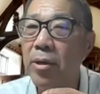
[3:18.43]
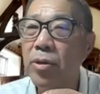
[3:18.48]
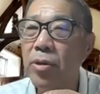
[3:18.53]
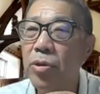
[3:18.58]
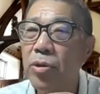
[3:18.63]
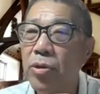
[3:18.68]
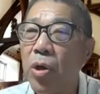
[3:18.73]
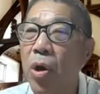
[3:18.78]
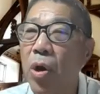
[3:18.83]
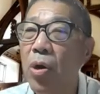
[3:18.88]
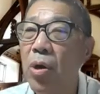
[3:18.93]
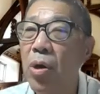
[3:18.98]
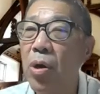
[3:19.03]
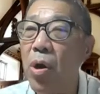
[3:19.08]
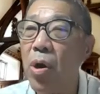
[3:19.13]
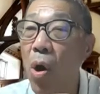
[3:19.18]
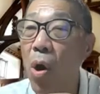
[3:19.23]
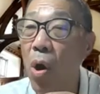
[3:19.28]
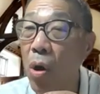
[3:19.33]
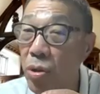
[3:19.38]
to talk
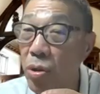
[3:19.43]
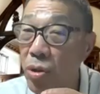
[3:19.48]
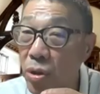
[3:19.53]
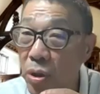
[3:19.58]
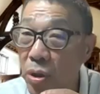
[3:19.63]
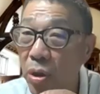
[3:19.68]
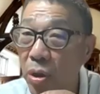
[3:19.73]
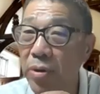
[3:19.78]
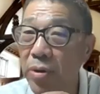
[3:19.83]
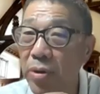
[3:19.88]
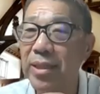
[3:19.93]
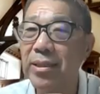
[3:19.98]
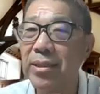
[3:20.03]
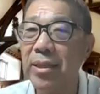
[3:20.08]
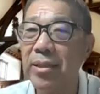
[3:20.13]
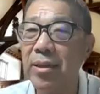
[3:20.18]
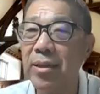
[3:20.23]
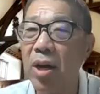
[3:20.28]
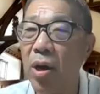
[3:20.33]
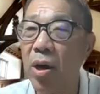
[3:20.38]

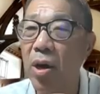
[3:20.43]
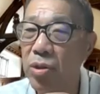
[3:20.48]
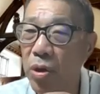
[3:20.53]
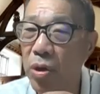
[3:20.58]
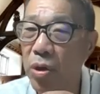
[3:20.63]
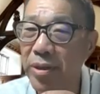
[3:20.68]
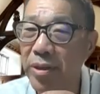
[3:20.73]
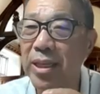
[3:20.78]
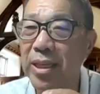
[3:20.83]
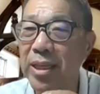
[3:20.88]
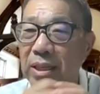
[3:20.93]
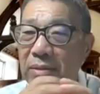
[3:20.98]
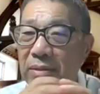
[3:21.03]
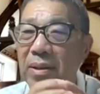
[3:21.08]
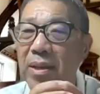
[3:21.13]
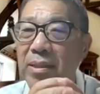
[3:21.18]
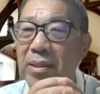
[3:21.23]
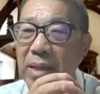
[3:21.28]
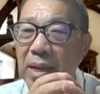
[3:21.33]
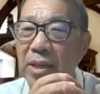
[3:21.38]

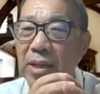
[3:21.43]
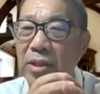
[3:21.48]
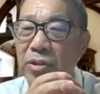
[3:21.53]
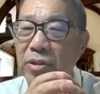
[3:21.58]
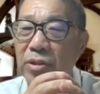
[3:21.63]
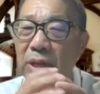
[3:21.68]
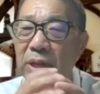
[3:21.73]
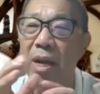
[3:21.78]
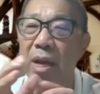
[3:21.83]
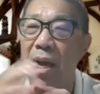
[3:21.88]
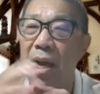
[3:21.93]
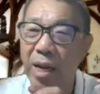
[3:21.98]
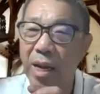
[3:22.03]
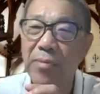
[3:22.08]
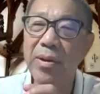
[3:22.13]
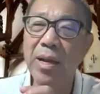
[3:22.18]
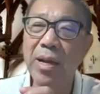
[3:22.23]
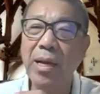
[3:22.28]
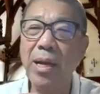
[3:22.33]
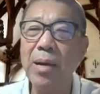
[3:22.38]
authoritatively as an actuary.
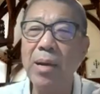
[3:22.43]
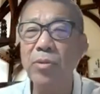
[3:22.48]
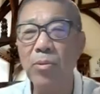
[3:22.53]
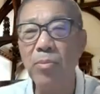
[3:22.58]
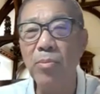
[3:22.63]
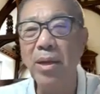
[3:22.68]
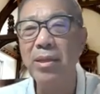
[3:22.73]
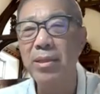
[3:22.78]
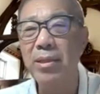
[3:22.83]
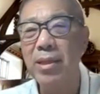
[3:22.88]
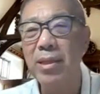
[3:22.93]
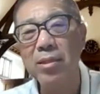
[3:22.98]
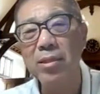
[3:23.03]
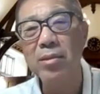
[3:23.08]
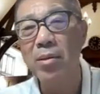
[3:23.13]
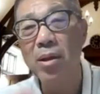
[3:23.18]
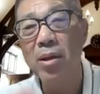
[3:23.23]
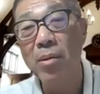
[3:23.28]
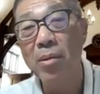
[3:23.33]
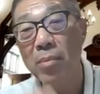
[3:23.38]
Then we can come to mindsets.
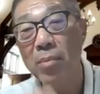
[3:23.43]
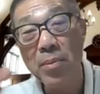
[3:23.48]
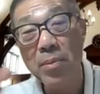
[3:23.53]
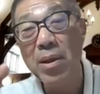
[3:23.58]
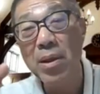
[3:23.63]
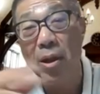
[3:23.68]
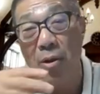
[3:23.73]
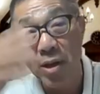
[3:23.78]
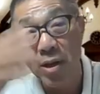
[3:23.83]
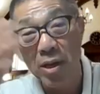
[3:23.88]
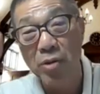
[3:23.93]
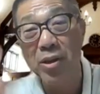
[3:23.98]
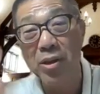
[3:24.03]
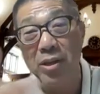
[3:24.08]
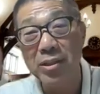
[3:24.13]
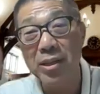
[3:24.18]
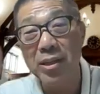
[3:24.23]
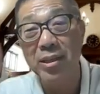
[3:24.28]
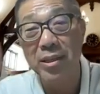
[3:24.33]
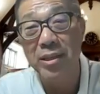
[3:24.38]
Maybe I could
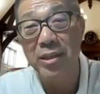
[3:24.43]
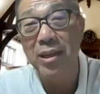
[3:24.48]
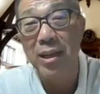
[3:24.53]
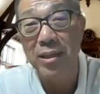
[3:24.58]
address it in